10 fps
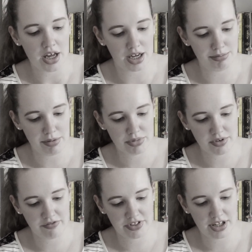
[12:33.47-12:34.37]
a member
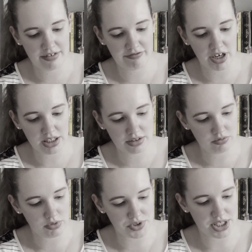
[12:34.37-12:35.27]
of the
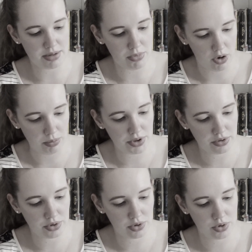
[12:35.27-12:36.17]
violent Rossi mob
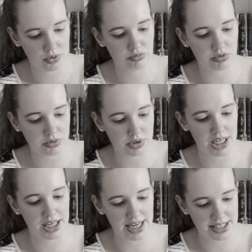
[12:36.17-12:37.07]
who rule
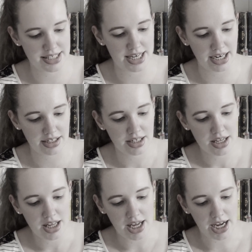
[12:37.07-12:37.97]
Alante,
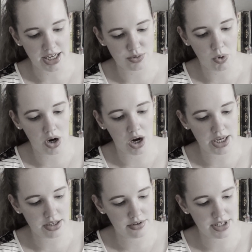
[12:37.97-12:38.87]
and what
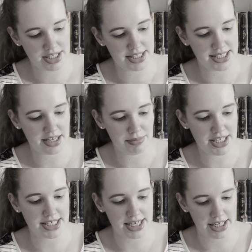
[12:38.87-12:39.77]
Io can see
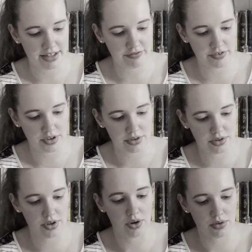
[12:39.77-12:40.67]
immediately,
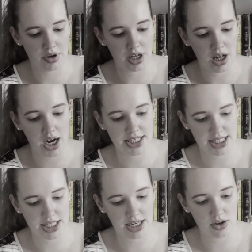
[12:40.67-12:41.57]
though
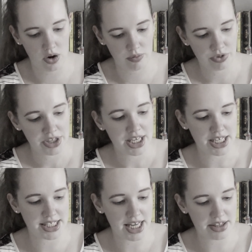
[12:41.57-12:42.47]
Id cannot,
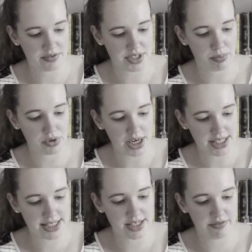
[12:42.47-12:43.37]
is that there is a
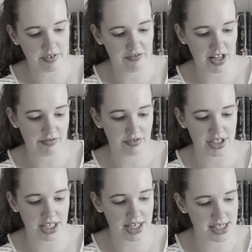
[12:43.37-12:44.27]
bright silver fate
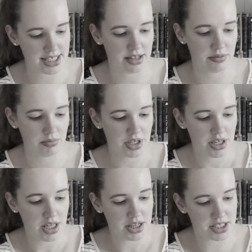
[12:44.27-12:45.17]
thread connecting them.
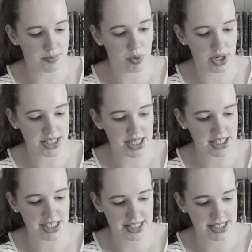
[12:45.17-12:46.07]
This boy is her
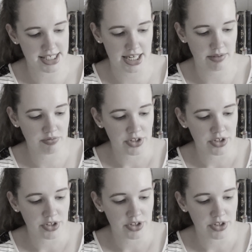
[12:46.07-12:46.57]
destiny.